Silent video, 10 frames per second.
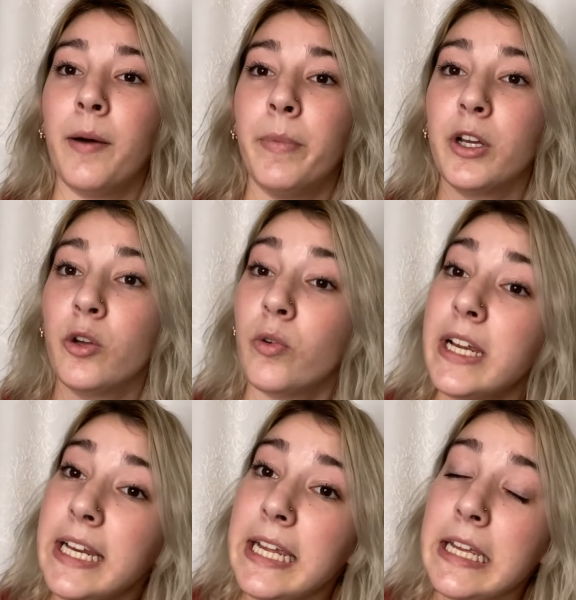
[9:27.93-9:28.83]

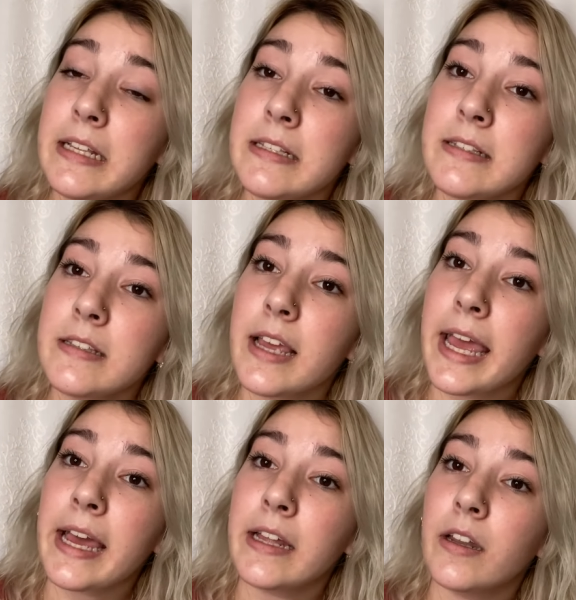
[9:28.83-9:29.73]
Greenies
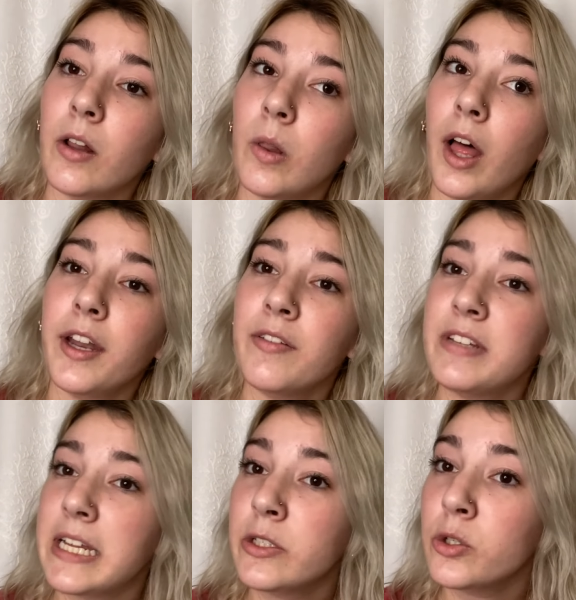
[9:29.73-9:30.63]
and a lot of
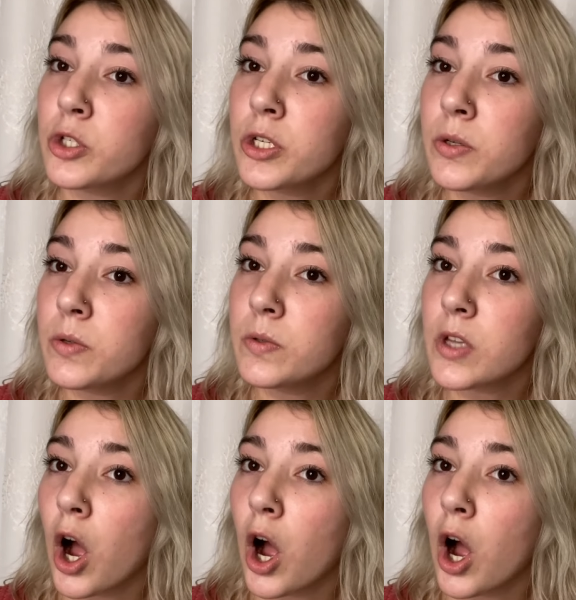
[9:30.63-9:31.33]
dental chews